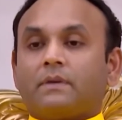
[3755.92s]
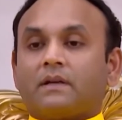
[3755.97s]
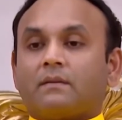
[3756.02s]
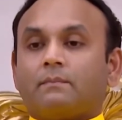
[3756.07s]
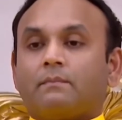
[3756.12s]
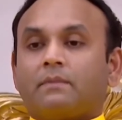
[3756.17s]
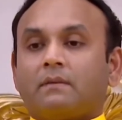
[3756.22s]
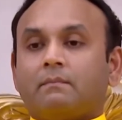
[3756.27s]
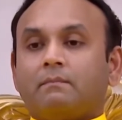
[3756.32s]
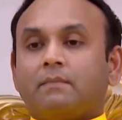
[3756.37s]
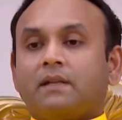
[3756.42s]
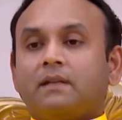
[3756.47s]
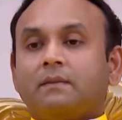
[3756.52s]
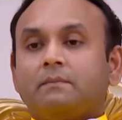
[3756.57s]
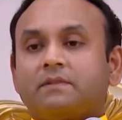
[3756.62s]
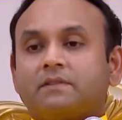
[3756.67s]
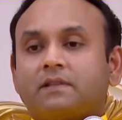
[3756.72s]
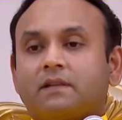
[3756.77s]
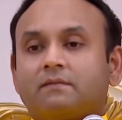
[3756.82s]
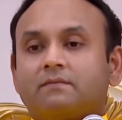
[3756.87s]
Parabrahman
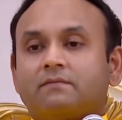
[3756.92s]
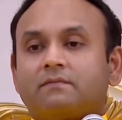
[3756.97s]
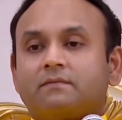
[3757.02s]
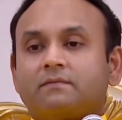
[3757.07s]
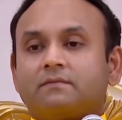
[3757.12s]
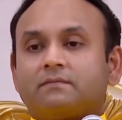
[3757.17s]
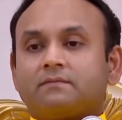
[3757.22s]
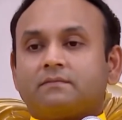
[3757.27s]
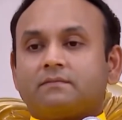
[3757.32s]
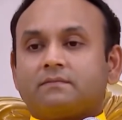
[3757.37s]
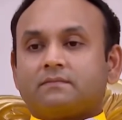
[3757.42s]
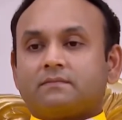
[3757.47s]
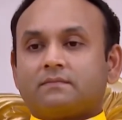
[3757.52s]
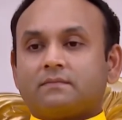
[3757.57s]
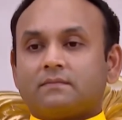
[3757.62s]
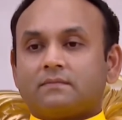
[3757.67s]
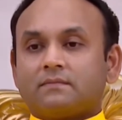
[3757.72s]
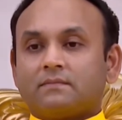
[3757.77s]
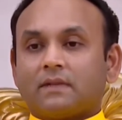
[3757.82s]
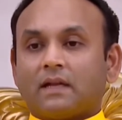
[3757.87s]
himself.
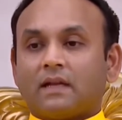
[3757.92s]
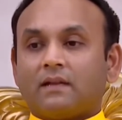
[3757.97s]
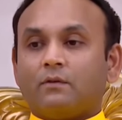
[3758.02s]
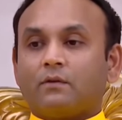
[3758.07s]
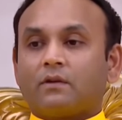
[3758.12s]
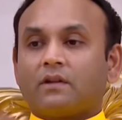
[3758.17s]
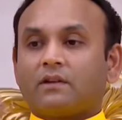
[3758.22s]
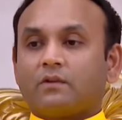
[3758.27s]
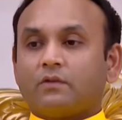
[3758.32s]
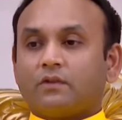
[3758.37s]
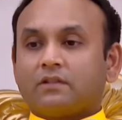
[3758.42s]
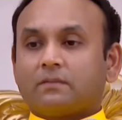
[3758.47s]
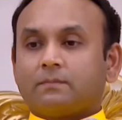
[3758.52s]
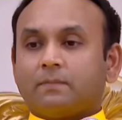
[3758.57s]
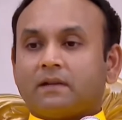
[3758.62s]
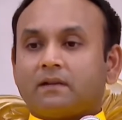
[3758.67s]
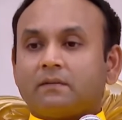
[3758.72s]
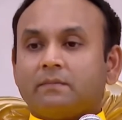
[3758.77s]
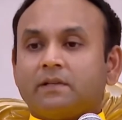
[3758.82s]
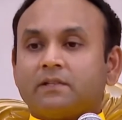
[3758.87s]
I look at you as
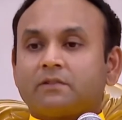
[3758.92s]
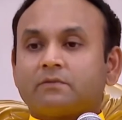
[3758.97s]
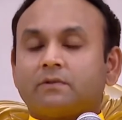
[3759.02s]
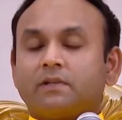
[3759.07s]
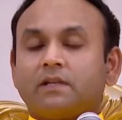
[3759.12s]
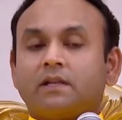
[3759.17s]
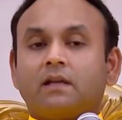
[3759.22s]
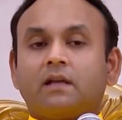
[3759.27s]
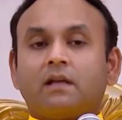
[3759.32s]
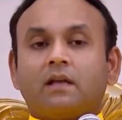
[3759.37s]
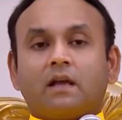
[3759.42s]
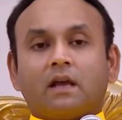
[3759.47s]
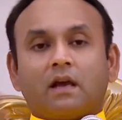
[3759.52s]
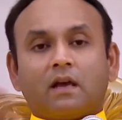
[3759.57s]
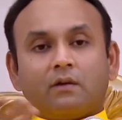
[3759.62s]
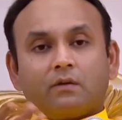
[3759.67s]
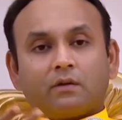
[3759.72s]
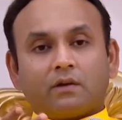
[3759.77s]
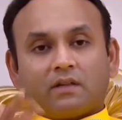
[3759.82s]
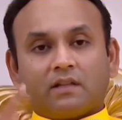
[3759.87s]
Parameshwari,
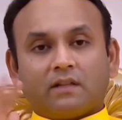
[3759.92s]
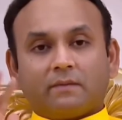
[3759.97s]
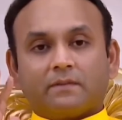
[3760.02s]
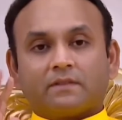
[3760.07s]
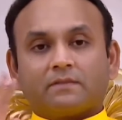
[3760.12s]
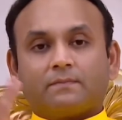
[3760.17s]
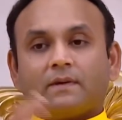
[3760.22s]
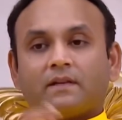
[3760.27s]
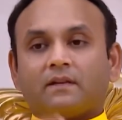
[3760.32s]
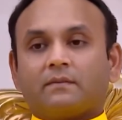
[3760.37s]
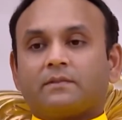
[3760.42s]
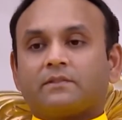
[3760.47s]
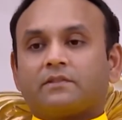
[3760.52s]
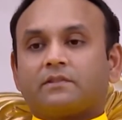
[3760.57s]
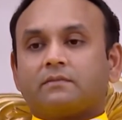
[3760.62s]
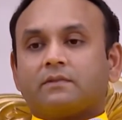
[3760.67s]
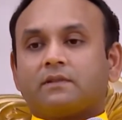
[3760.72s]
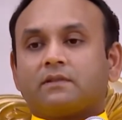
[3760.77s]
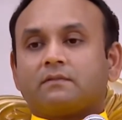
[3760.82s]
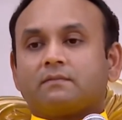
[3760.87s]
I look at them as
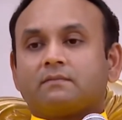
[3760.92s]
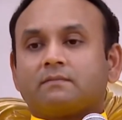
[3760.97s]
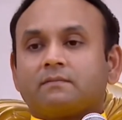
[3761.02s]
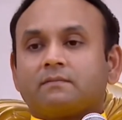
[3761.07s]
Paramashiva.